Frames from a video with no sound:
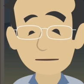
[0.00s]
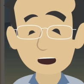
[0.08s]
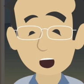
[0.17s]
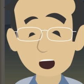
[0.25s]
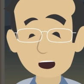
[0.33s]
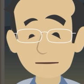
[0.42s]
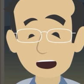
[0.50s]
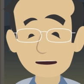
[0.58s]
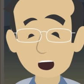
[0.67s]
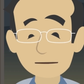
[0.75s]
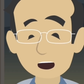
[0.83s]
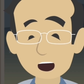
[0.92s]
but there are
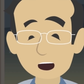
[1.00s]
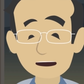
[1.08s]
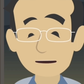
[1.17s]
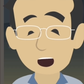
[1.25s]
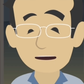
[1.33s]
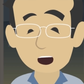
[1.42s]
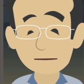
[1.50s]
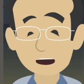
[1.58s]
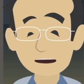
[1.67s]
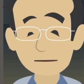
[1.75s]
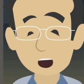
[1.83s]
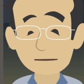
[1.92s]
several common causes for
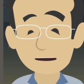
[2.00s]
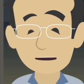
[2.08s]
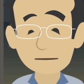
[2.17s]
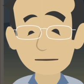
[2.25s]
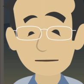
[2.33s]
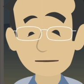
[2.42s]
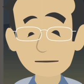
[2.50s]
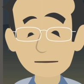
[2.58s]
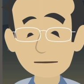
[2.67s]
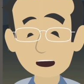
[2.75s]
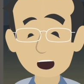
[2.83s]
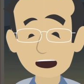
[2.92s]
this issue.
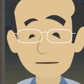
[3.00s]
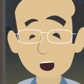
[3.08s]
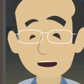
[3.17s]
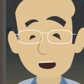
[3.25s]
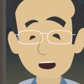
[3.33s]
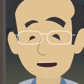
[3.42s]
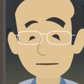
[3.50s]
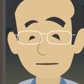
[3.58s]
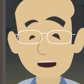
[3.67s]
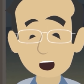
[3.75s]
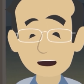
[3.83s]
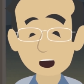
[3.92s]
In this video,
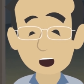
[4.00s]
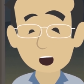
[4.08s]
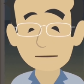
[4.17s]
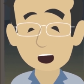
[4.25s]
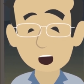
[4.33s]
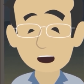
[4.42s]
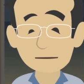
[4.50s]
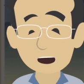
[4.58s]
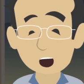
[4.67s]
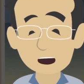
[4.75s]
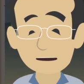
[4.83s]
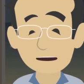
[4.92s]
let us understand the
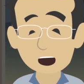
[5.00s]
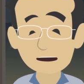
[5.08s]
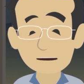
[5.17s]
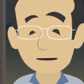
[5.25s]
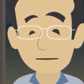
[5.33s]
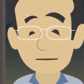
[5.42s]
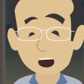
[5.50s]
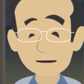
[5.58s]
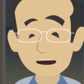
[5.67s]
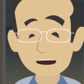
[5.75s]
common causes for safe